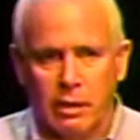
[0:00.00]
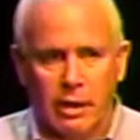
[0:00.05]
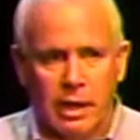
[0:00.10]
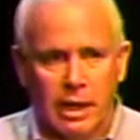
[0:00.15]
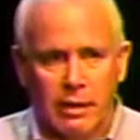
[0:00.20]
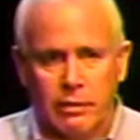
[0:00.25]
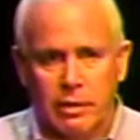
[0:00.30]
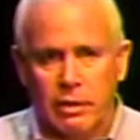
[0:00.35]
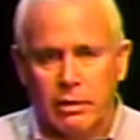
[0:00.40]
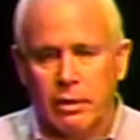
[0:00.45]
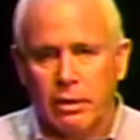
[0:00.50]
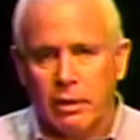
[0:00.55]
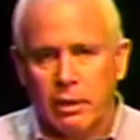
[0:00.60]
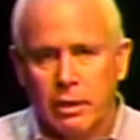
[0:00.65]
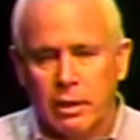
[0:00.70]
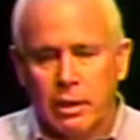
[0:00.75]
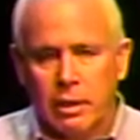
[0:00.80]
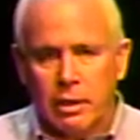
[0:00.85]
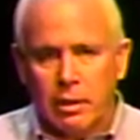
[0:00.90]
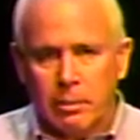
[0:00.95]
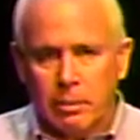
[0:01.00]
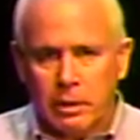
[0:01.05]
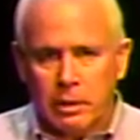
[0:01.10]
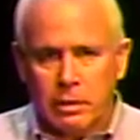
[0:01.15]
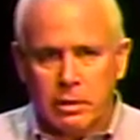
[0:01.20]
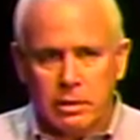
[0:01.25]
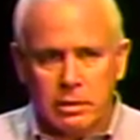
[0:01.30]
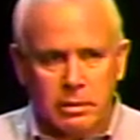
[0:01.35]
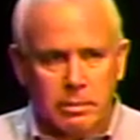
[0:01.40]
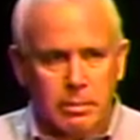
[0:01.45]
Now, I haven't,
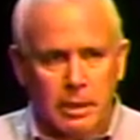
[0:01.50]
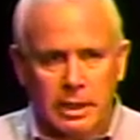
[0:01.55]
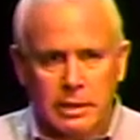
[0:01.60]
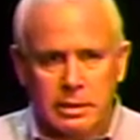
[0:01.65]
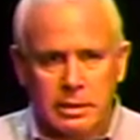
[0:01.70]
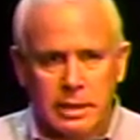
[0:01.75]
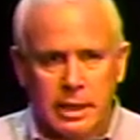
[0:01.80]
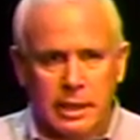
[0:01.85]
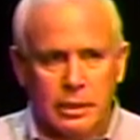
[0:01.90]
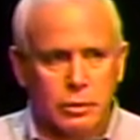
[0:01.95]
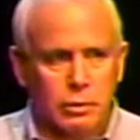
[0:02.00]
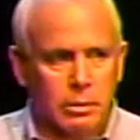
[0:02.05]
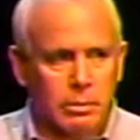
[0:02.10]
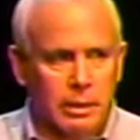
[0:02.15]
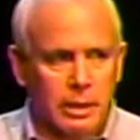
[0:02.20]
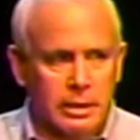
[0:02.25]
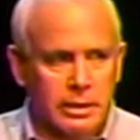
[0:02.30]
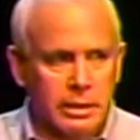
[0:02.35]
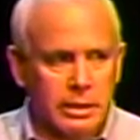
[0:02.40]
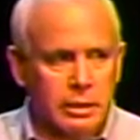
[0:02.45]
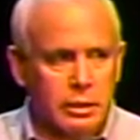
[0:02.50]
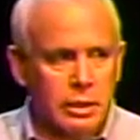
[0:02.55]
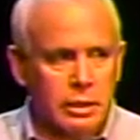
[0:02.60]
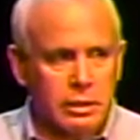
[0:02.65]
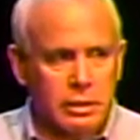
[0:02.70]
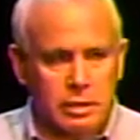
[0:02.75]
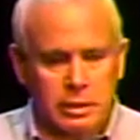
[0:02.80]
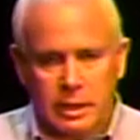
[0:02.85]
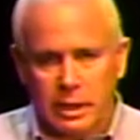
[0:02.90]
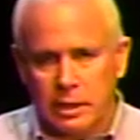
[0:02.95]
because of my schedule, my
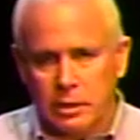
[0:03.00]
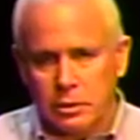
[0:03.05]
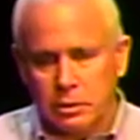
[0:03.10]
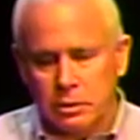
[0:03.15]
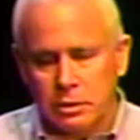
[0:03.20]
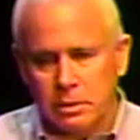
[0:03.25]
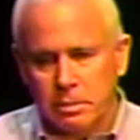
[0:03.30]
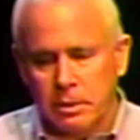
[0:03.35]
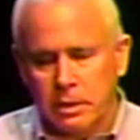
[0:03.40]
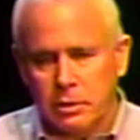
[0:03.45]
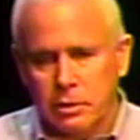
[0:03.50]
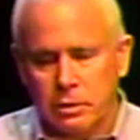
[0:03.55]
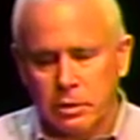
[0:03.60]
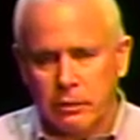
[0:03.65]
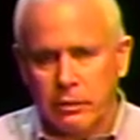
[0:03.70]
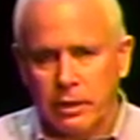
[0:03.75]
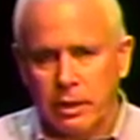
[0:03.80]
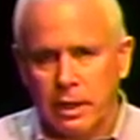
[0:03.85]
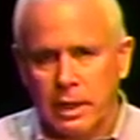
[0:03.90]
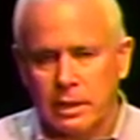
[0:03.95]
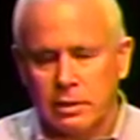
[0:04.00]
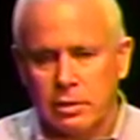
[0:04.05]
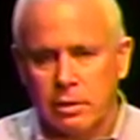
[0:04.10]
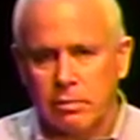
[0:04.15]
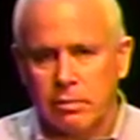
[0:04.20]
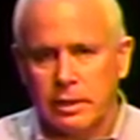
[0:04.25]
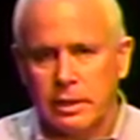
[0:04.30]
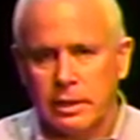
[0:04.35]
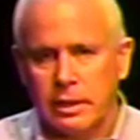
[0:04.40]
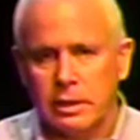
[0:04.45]
teaching schedule, especially over the last
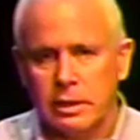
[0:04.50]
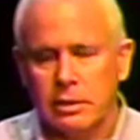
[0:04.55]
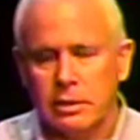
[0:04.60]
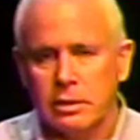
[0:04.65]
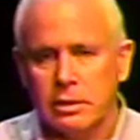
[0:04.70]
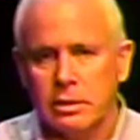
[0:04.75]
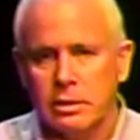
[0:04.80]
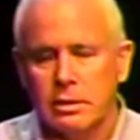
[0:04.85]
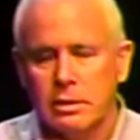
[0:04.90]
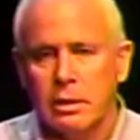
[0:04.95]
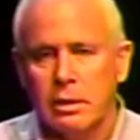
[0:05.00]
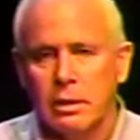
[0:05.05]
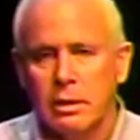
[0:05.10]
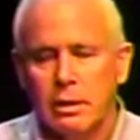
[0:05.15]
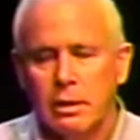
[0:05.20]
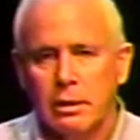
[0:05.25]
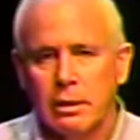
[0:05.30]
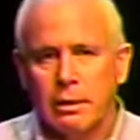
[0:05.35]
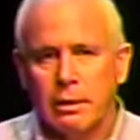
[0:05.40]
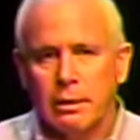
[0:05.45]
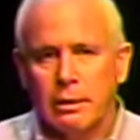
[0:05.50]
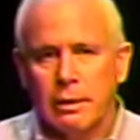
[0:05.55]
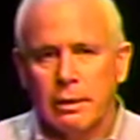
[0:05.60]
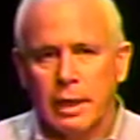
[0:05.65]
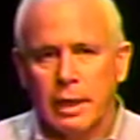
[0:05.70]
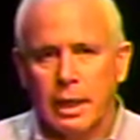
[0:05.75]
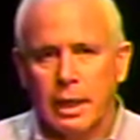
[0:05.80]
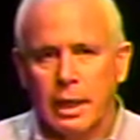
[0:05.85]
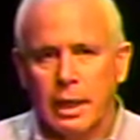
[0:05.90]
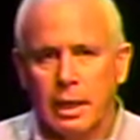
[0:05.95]
3 years,
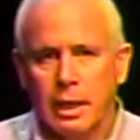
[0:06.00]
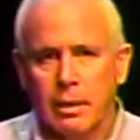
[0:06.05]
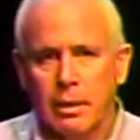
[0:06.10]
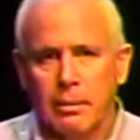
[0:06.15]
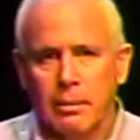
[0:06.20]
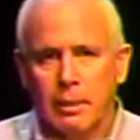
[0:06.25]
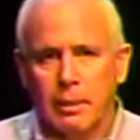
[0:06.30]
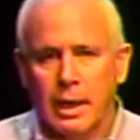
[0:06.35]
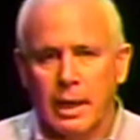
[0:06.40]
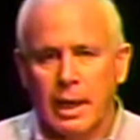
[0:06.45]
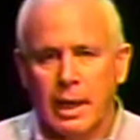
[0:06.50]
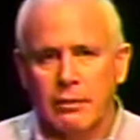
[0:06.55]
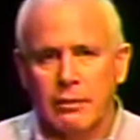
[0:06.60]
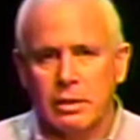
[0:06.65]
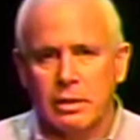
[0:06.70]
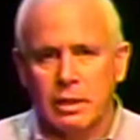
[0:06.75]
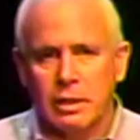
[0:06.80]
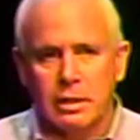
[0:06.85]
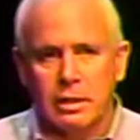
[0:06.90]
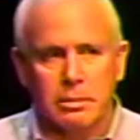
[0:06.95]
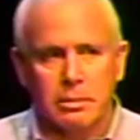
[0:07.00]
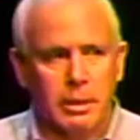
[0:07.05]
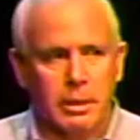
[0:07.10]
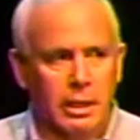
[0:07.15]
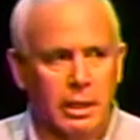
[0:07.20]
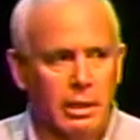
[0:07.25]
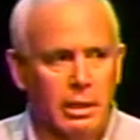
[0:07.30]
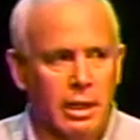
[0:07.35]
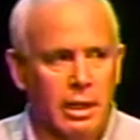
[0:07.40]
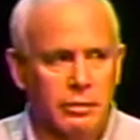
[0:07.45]
I haven't done as
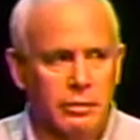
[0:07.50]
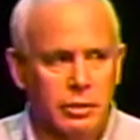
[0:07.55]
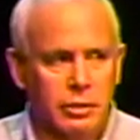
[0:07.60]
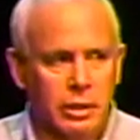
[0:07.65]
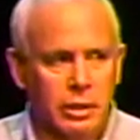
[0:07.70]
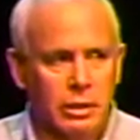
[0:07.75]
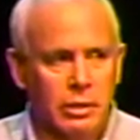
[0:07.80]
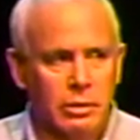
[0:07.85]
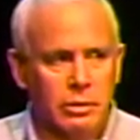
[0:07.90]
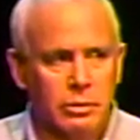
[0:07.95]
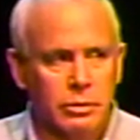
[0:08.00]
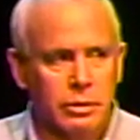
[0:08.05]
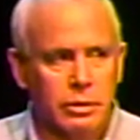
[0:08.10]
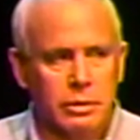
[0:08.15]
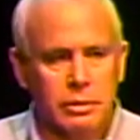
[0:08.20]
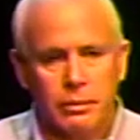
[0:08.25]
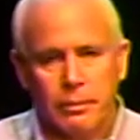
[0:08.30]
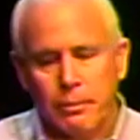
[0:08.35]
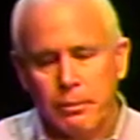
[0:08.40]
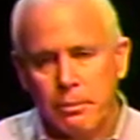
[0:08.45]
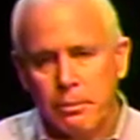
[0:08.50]
many live shows.